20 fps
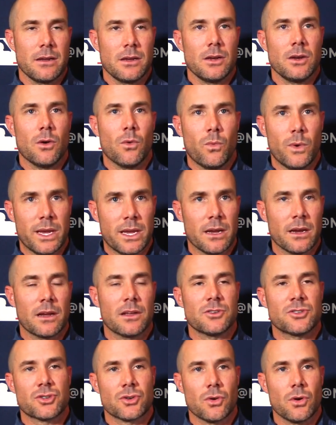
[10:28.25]
you know, we can
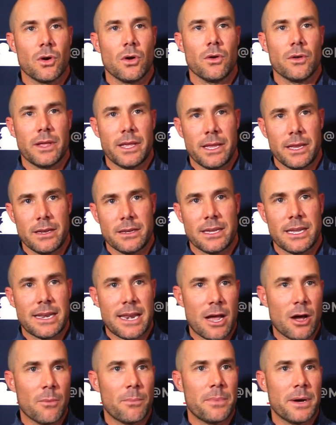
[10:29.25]
control and can
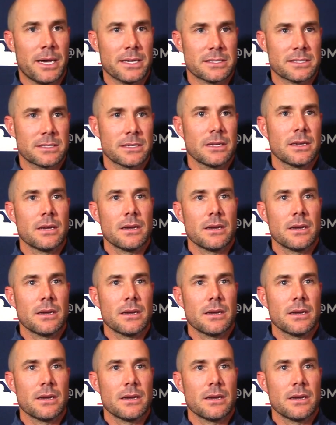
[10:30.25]
help us,